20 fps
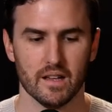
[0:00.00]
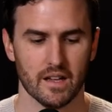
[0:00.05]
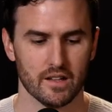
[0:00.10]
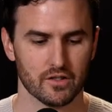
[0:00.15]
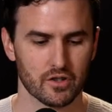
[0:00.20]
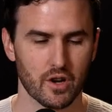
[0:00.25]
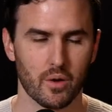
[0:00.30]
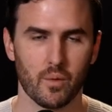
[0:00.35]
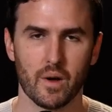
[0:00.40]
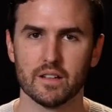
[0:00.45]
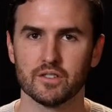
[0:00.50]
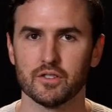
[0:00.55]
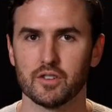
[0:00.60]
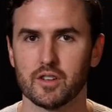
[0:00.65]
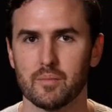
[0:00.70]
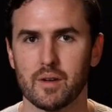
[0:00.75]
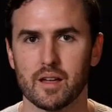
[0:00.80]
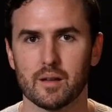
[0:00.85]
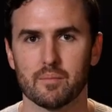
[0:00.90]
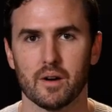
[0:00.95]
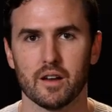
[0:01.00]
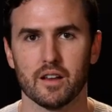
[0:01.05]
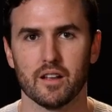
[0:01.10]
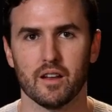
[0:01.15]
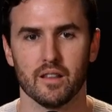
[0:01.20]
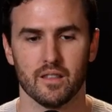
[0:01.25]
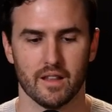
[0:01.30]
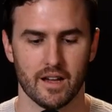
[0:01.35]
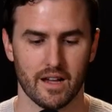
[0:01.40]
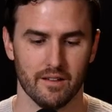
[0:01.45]
And so ways you can make money
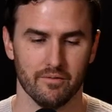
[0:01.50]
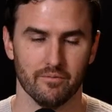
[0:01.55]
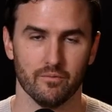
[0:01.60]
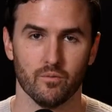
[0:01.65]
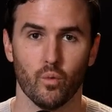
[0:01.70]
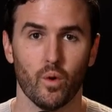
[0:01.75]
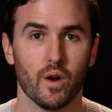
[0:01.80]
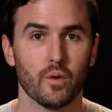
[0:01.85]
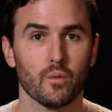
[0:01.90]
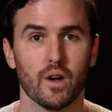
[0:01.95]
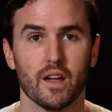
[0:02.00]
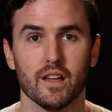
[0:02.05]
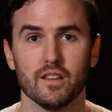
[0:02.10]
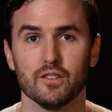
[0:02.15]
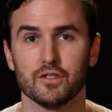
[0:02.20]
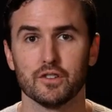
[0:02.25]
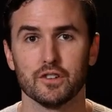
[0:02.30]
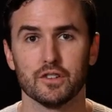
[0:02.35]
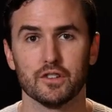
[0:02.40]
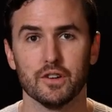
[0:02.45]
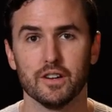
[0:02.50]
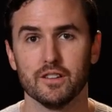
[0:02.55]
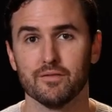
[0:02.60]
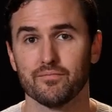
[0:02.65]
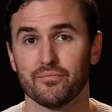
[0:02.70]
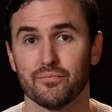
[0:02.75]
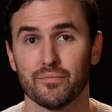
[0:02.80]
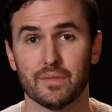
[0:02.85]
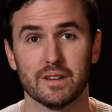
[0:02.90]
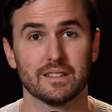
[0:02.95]
online. One way you could do it,
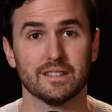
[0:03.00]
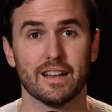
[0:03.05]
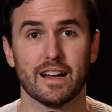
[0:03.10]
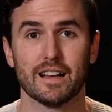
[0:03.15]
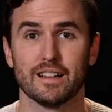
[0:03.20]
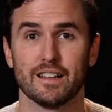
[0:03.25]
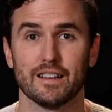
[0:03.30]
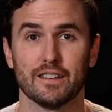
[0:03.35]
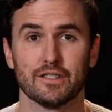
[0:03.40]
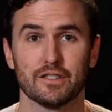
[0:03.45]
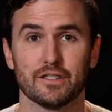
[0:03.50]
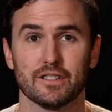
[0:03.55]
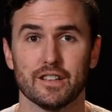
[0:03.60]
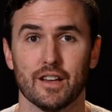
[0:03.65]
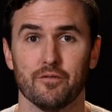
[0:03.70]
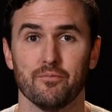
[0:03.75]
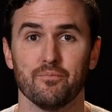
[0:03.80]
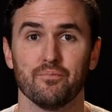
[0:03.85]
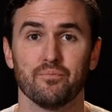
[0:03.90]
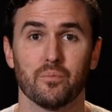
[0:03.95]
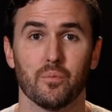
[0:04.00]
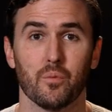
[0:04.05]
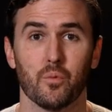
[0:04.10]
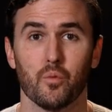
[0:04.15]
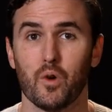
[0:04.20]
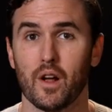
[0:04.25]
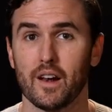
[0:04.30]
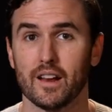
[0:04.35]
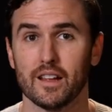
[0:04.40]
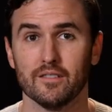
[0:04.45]
exactly like I just said,
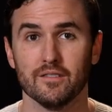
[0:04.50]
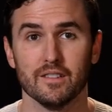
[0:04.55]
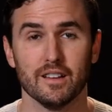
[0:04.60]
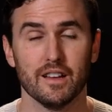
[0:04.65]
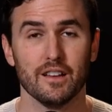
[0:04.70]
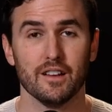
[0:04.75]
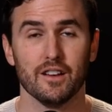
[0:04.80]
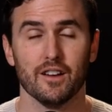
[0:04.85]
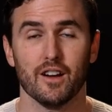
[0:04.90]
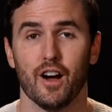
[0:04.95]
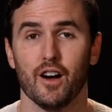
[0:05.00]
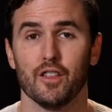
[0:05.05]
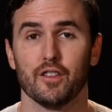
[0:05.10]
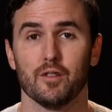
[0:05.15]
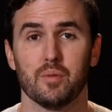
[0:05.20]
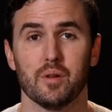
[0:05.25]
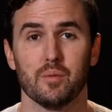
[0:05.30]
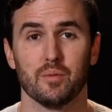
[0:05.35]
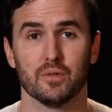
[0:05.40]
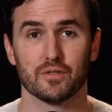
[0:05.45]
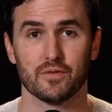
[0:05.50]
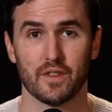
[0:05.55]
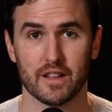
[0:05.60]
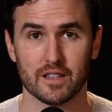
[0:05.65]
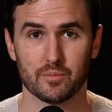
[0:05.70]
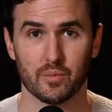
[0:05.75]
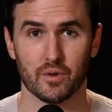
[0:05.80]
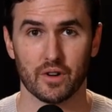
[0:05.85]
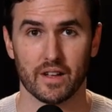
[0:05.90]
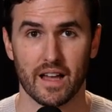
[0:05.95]
running other people's
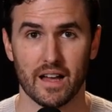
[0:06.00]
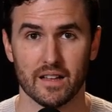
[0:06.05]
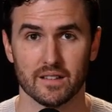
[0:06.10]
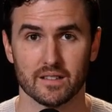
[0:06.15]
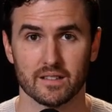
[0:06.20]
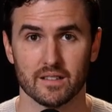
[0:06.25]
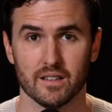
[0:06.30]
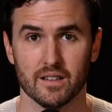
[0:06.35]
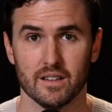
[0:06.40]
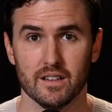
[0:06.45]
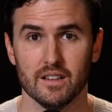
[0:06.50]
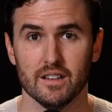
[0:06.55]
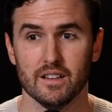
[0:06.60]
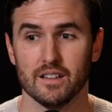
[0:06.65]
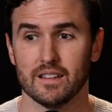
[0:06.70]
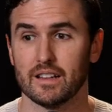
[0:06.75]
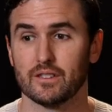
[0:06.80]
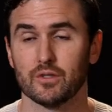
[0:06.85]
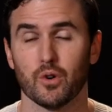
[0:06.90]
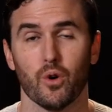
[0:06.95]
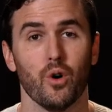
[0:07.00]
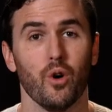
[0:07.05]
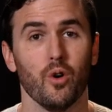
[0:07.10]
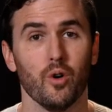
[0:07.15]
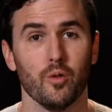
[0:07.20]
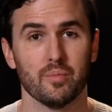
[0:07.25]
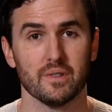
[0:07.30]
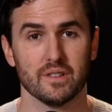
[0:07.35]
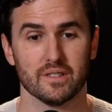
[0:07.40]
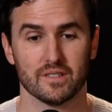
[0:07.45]
Facebook ads. That's a
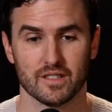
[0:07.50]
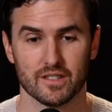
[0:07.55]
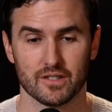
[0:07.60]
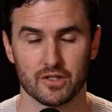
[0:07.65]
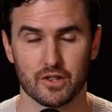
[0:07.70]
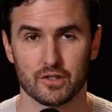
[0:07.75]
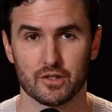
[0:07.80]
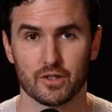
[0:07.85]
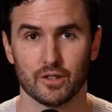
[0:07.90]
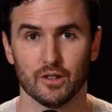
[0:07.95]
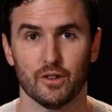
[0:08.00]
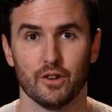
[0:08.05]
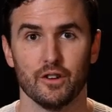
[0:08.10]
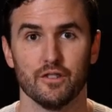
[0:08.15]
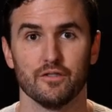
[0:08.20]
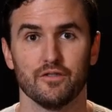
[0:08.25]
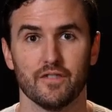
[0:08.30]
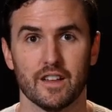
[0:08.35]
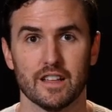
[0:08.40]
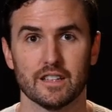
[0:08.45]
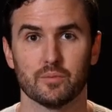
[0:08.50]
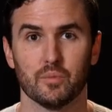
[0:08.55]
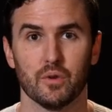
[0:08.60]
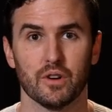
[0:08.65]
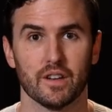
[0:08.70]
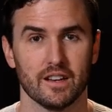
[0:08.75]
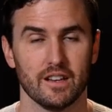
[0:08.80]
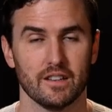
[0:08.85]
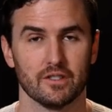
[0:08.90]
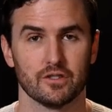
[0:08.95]
whole beast is just to learn
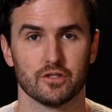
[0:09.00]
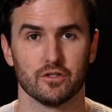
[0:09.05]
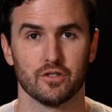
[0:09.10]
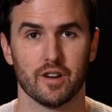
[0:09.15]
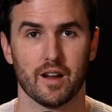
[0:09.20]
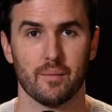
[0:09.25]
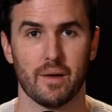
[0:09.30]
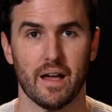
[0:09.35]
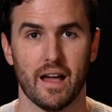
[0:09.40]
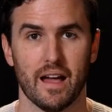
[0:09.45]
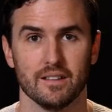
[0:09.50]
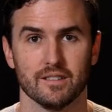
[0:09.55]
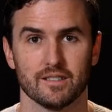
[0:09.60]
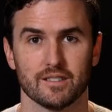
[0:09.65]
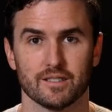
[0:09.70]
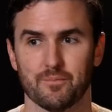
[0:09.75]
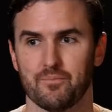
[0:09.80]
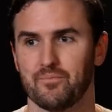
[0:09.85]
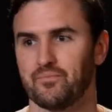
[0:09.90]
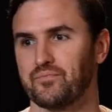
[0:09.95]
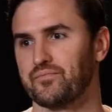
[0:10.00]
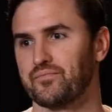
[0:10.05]
Facebook and Instagram ads,